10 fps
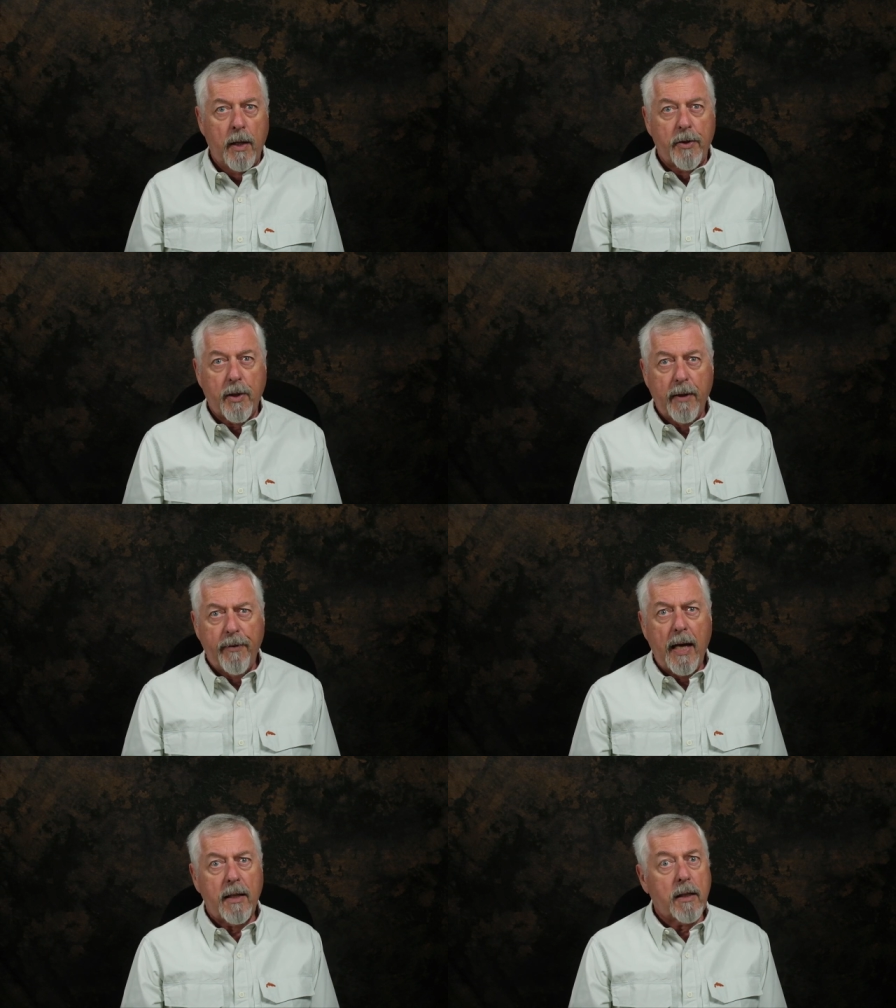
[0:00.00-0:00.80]
So give
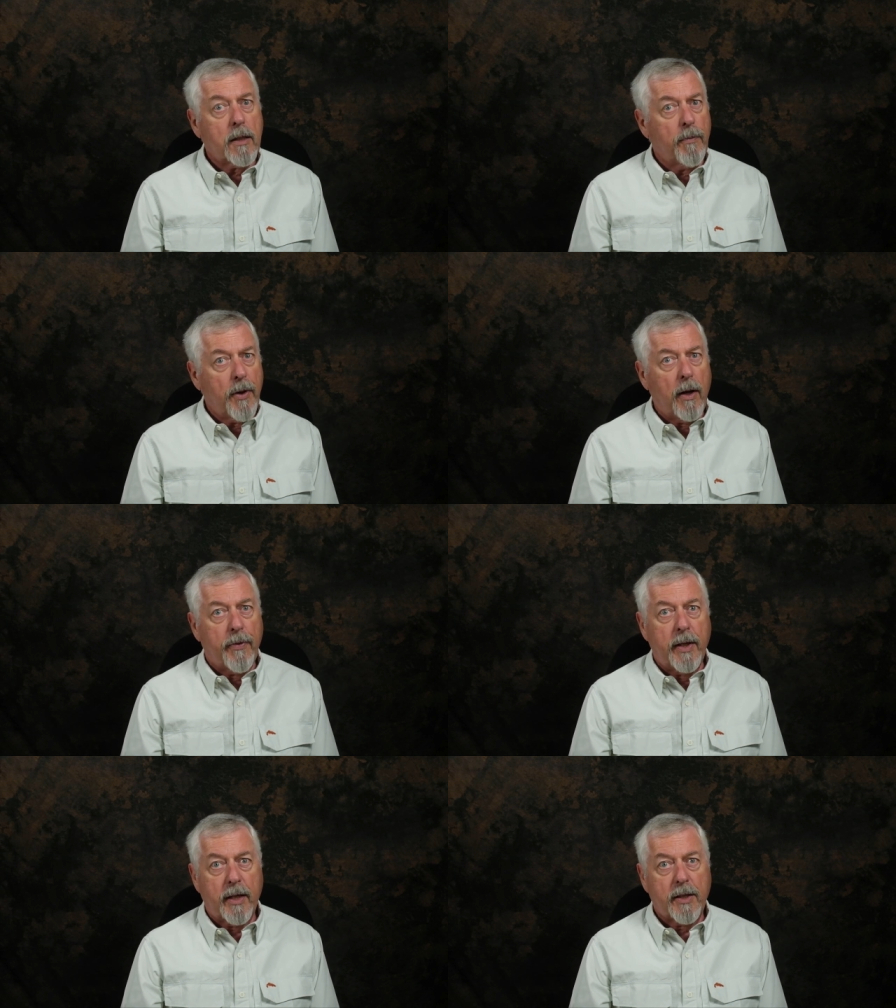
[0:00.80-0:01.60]
that some thought
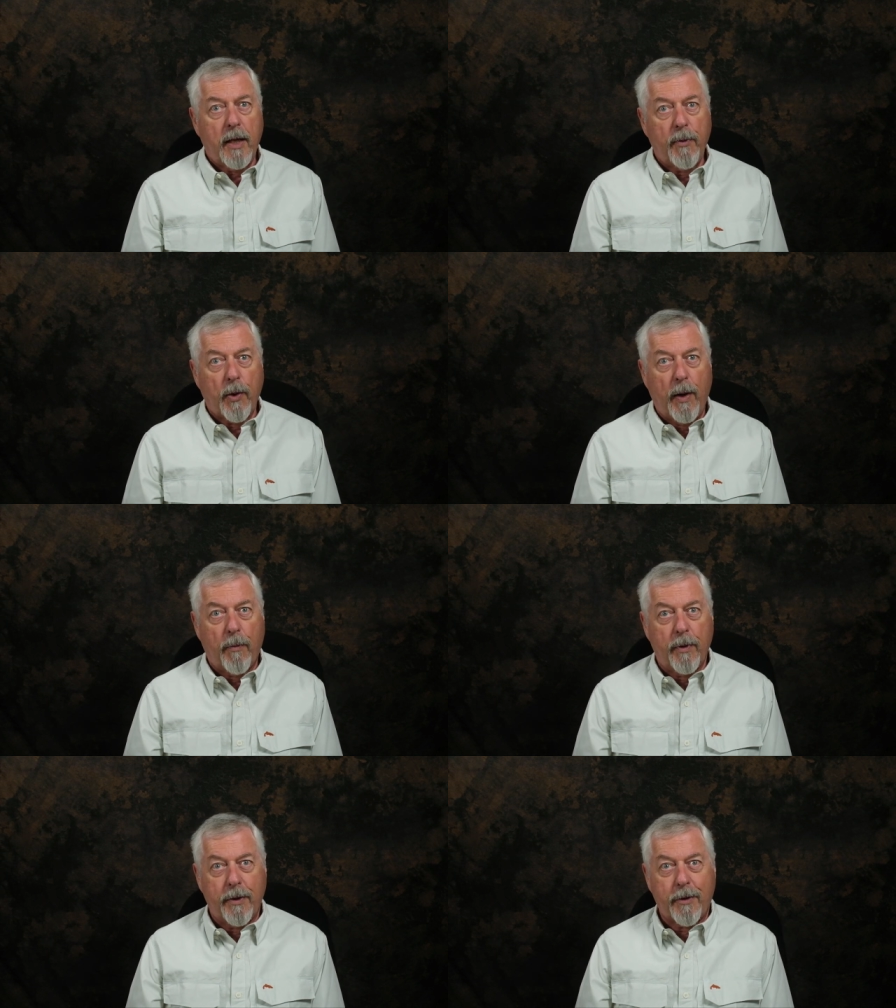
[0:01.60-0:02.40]
the next time you go out
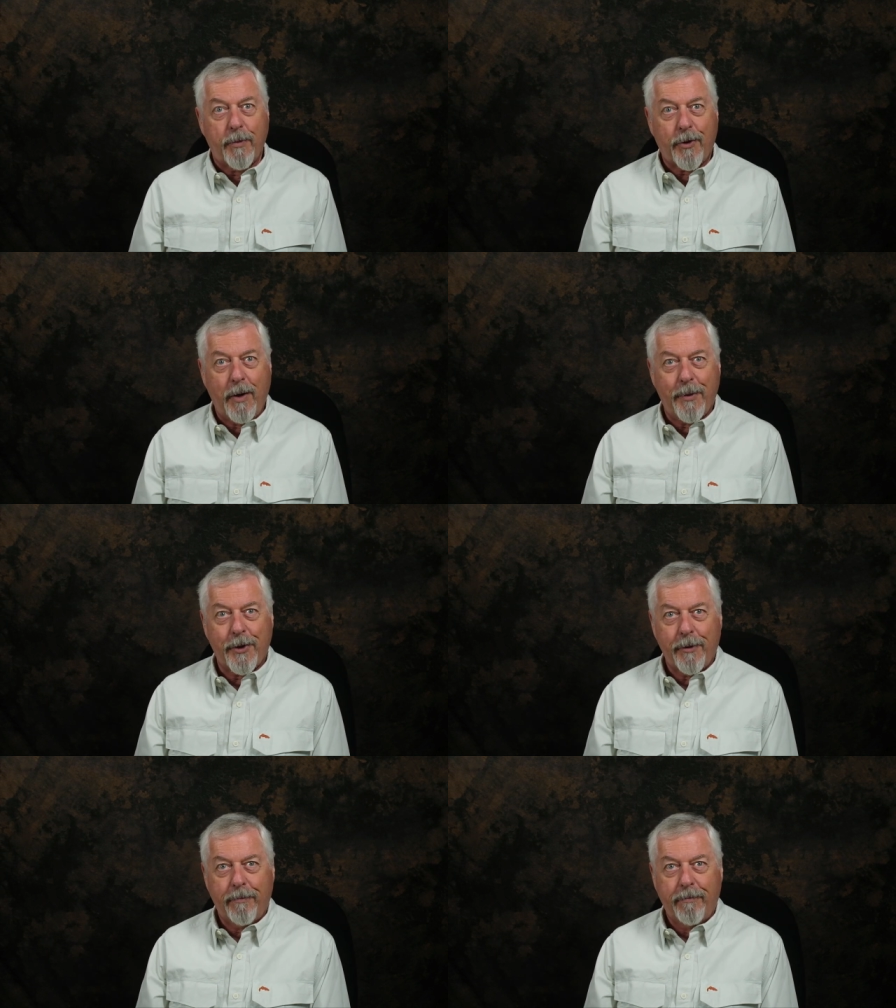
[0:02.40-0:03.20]
with some streamers.